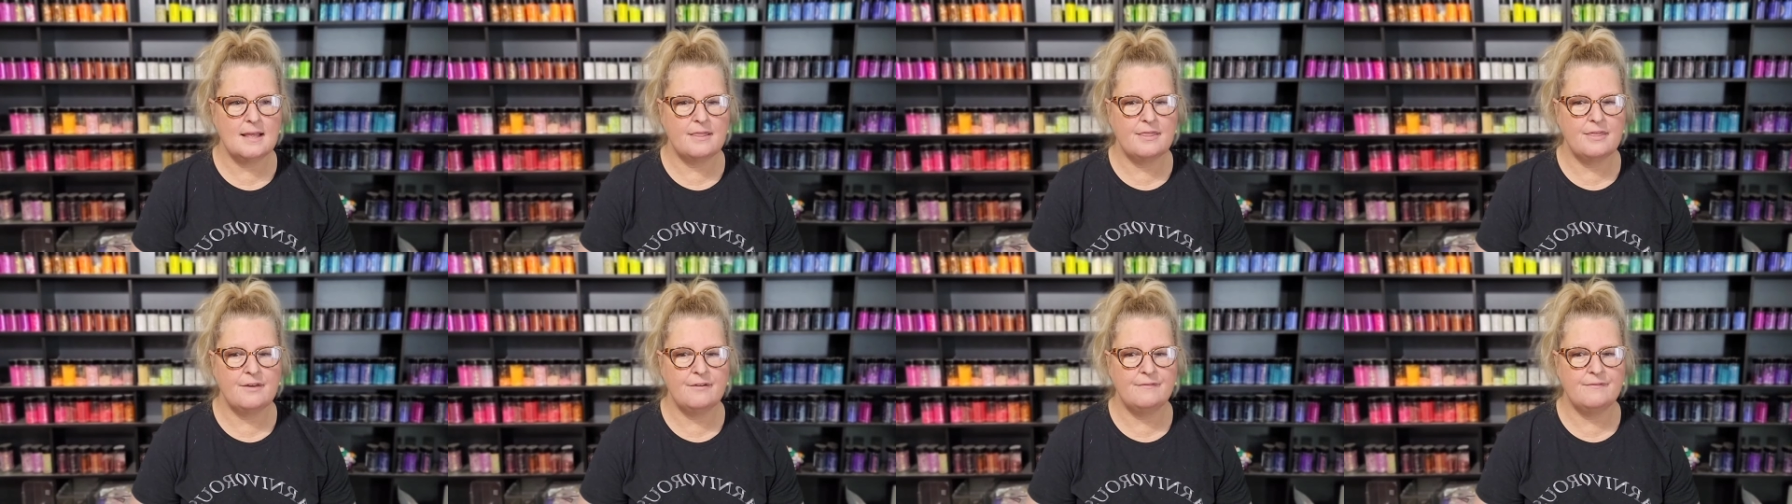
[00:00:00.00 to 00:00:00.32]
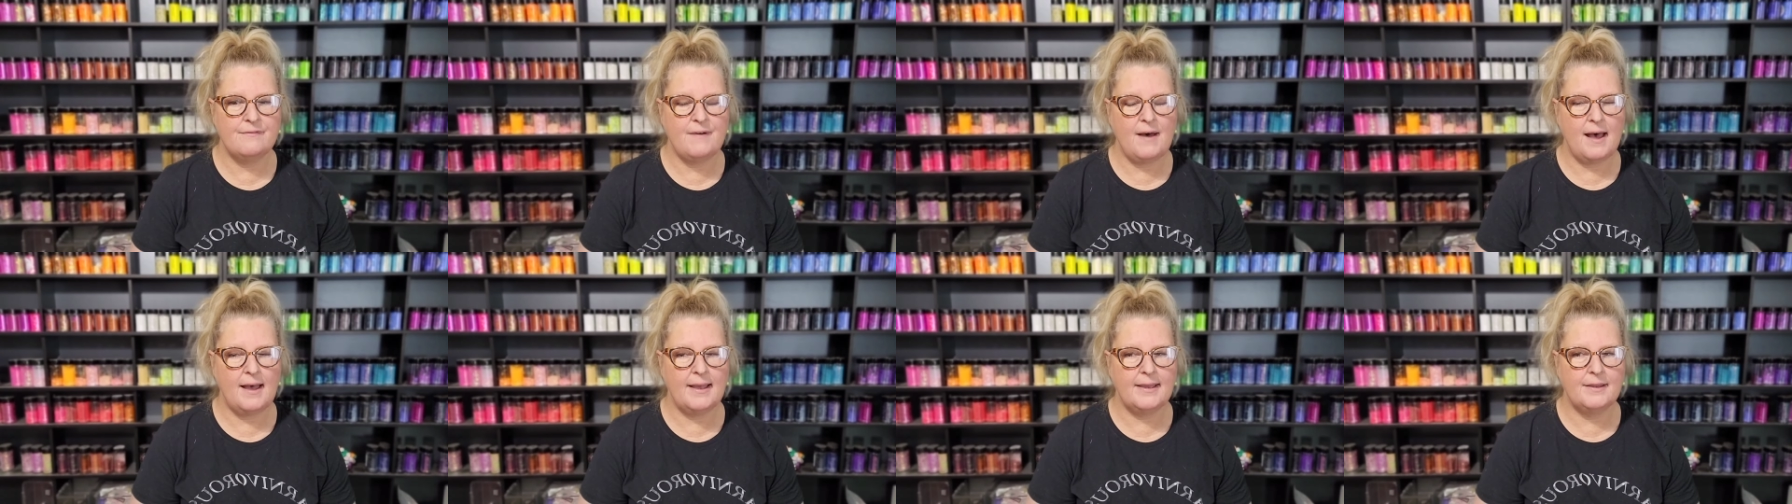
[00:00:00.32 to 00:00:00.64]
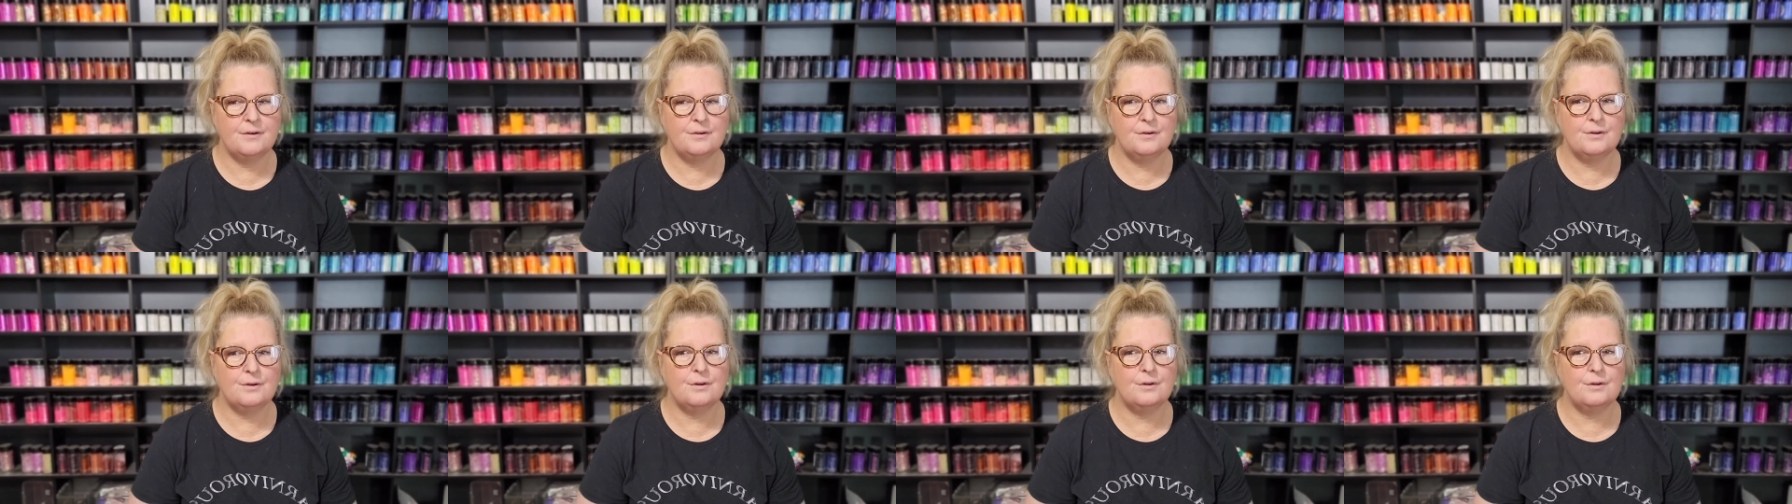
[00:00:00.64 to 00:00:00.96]
the
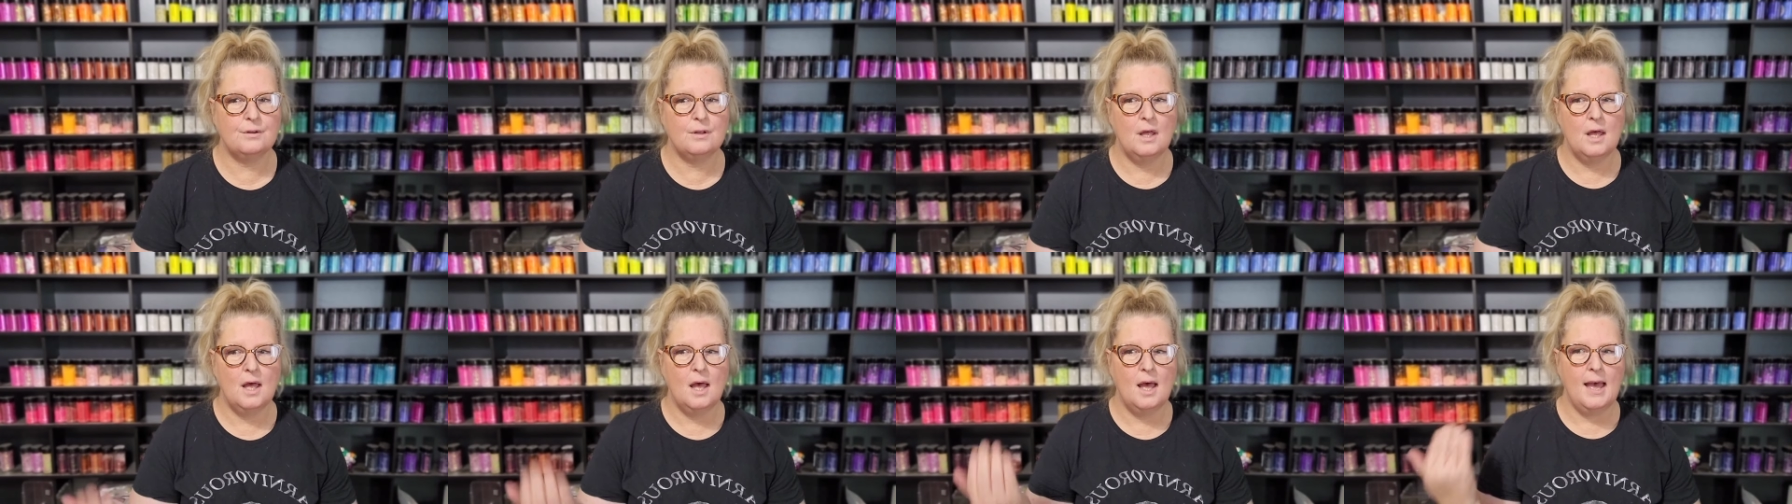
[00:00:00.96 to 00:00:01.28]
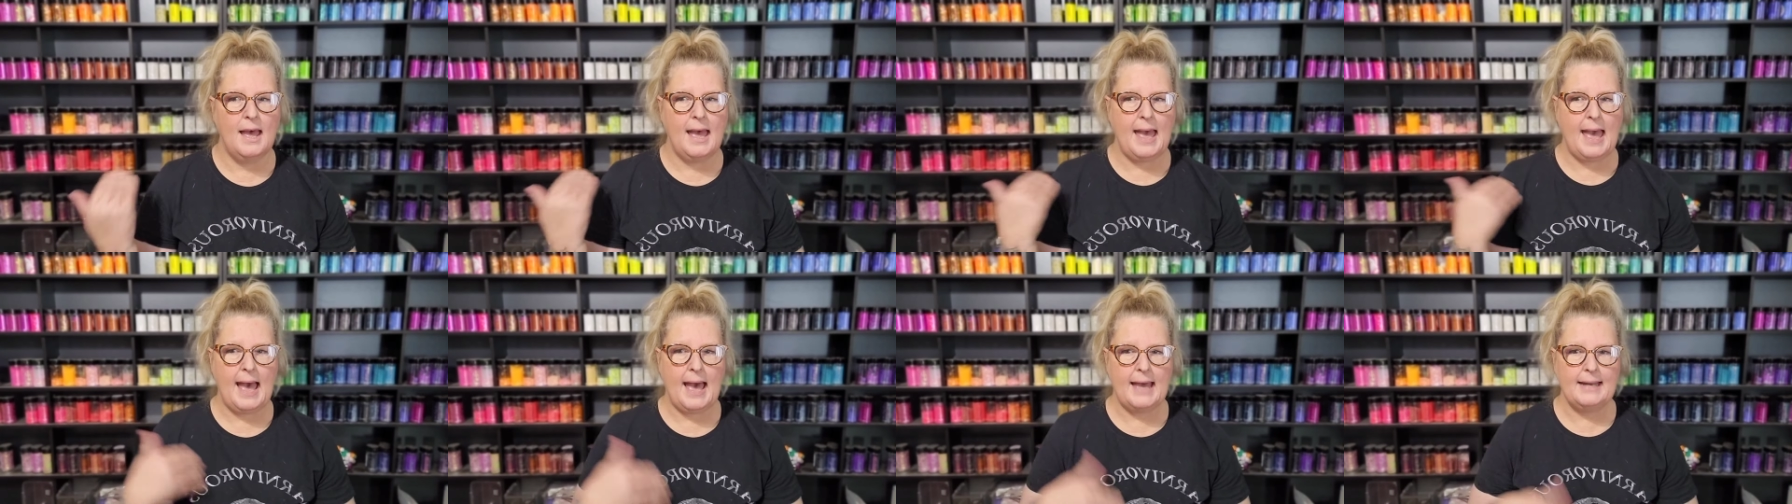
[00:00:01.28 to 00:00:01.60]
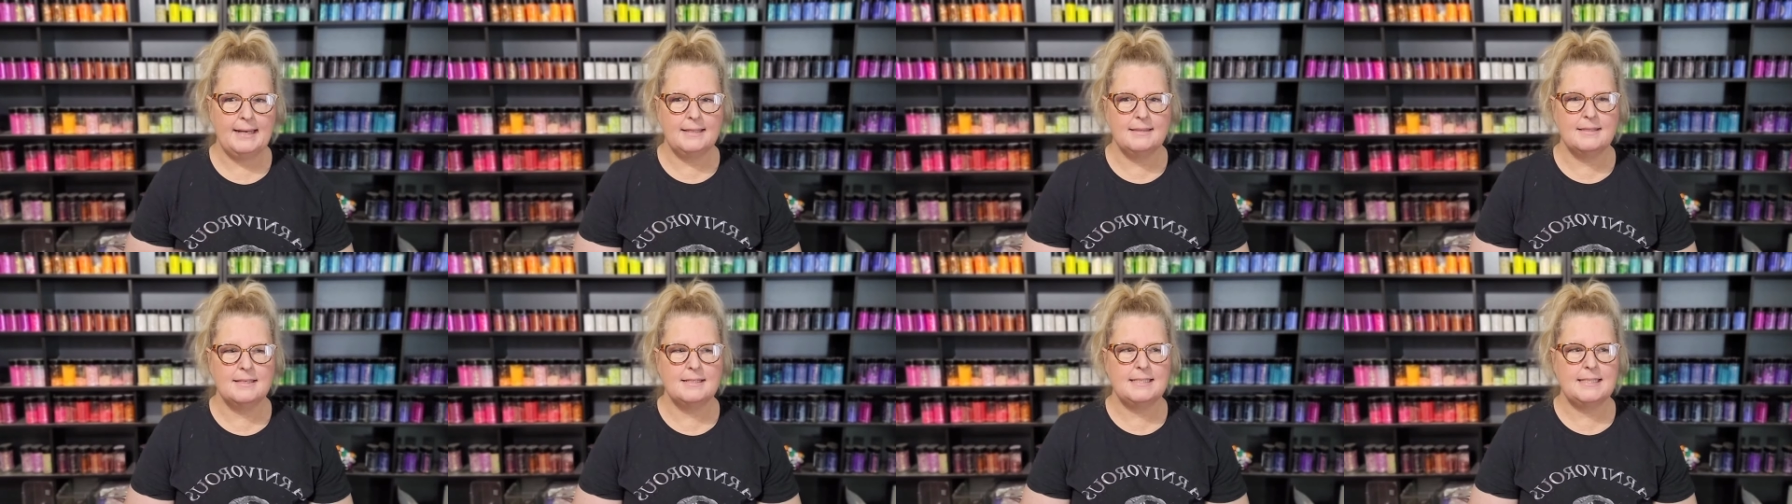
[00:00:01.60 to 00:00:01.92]
vinyl,
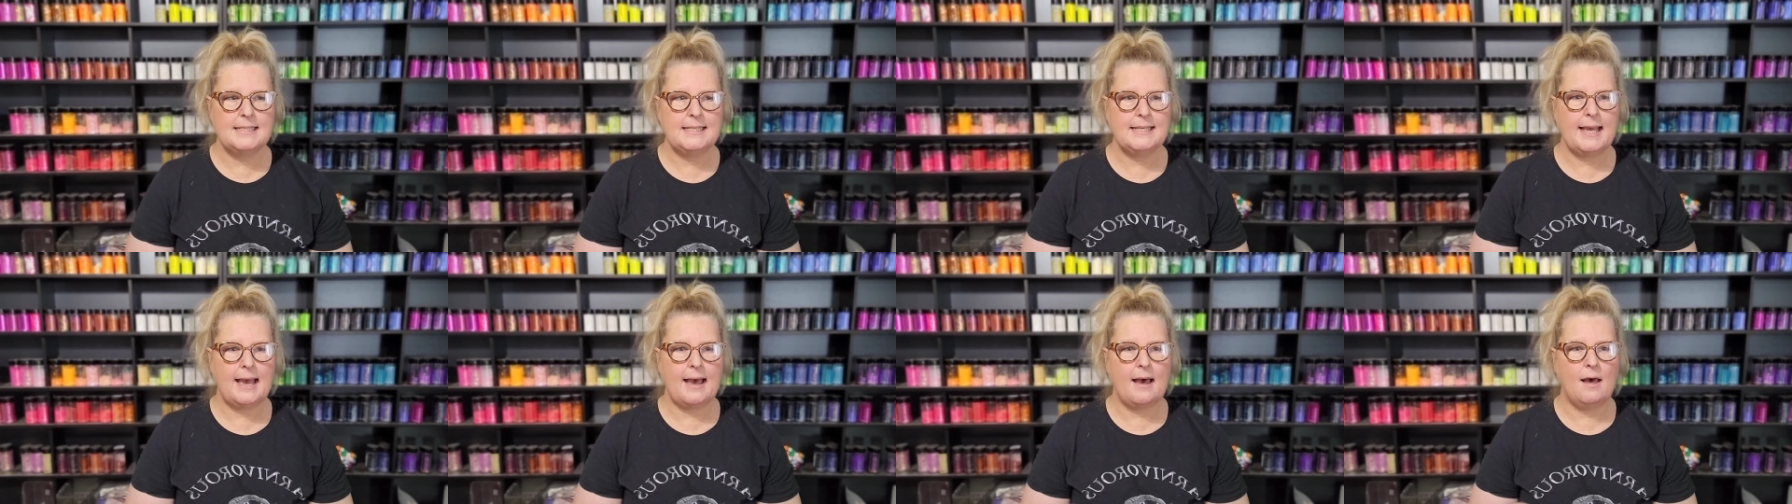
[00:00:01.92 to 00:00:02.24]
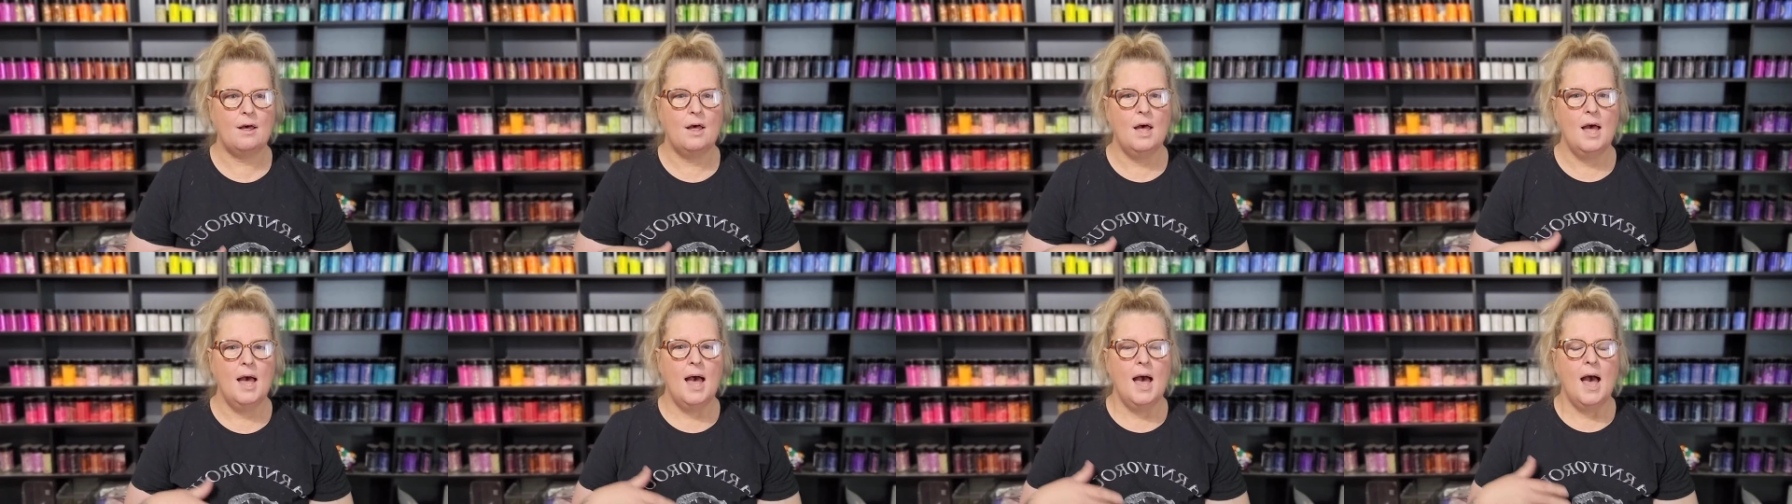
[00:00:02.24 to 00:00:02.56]
adding the decal.